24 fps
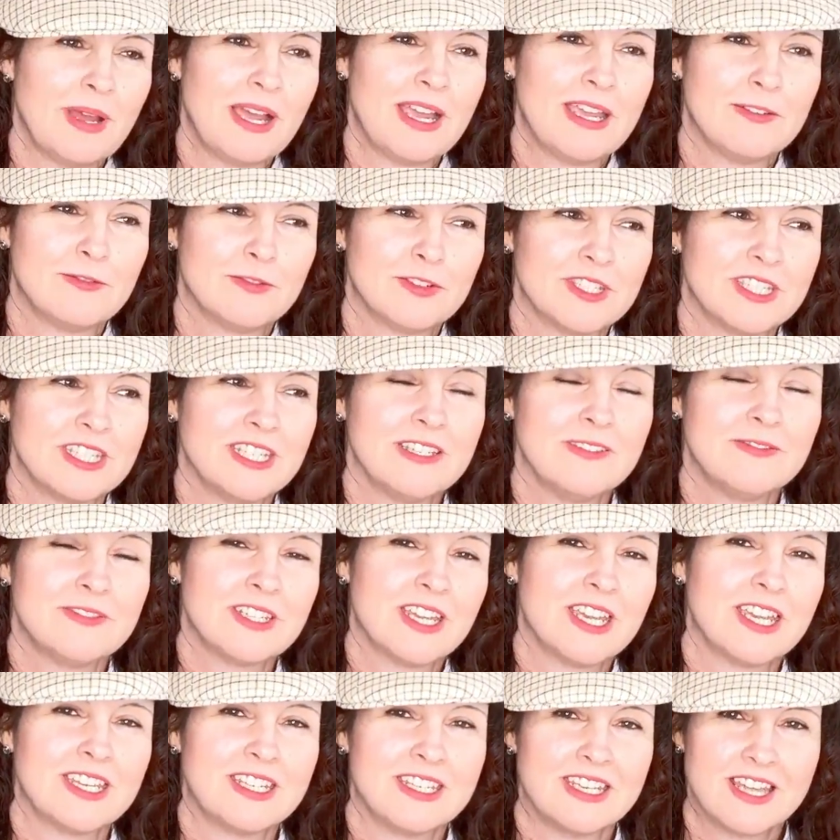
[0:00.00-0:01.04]
I have received
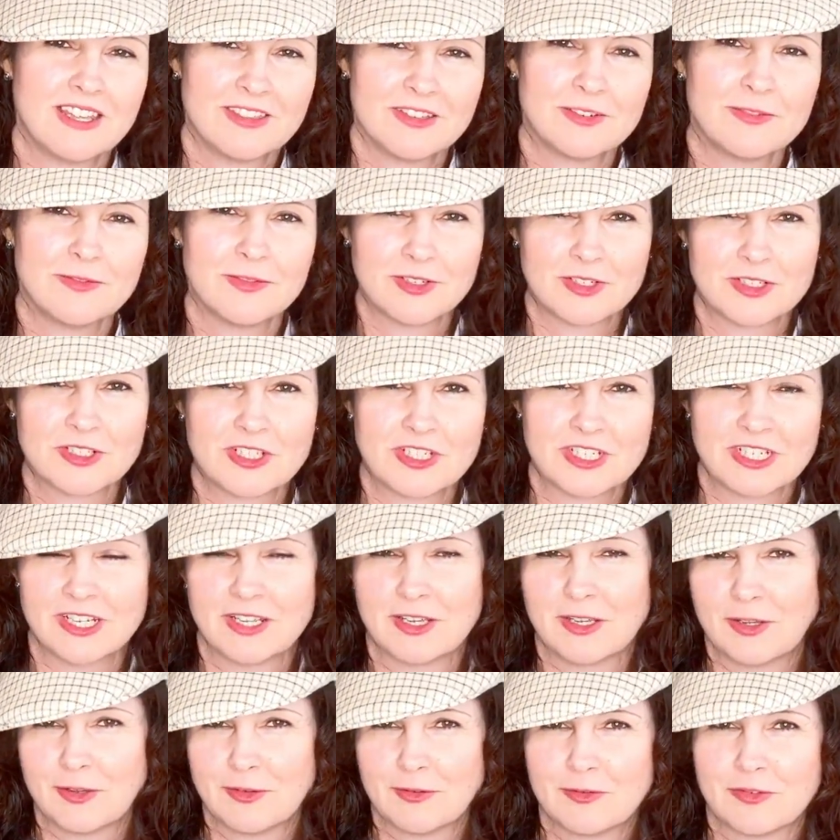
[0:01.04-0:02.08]
another version
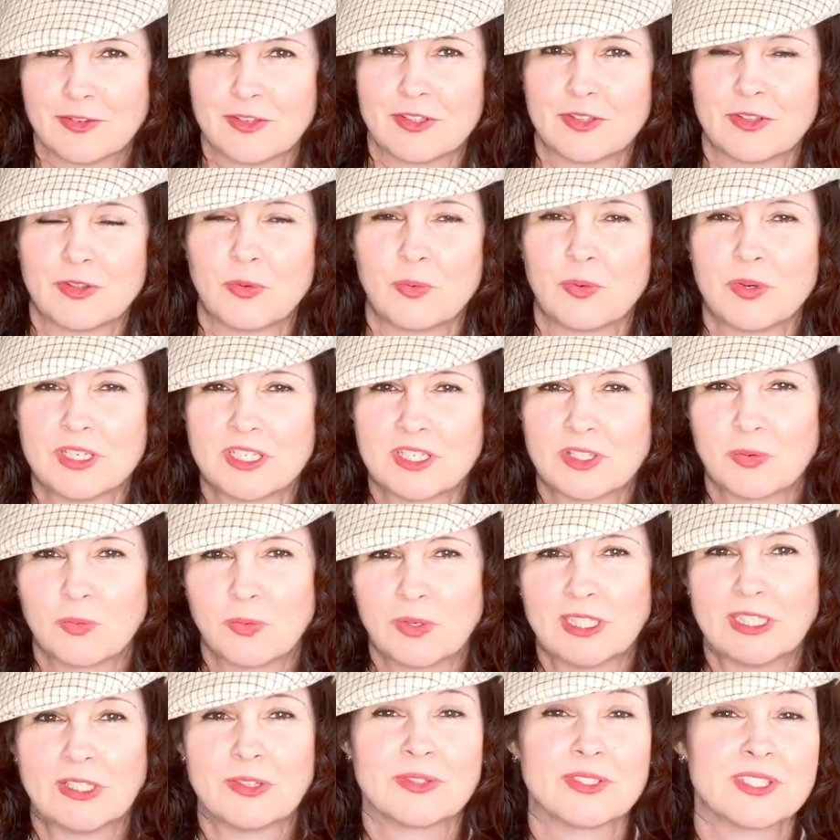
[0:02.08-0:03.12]
of The Wind and the
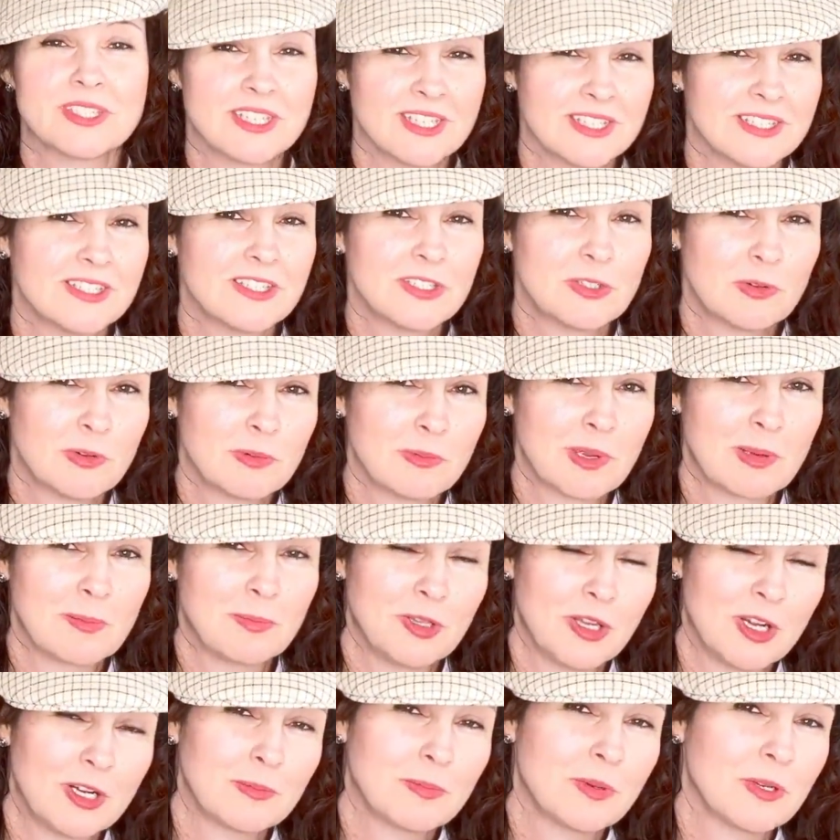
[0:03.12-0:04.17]
Willows since doing my
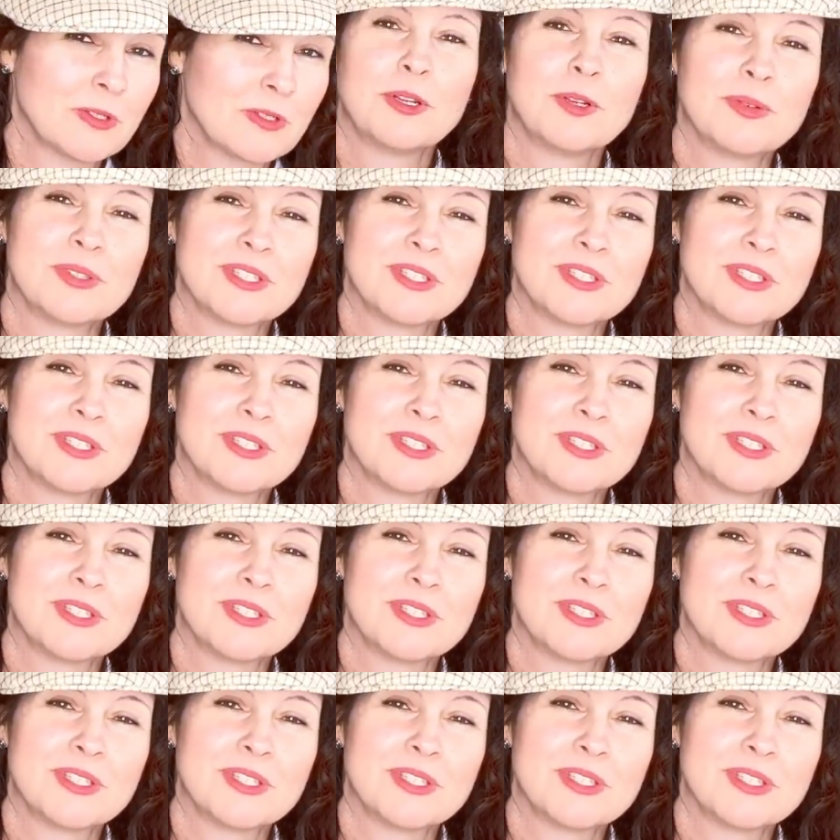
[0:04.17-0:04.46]
blog post.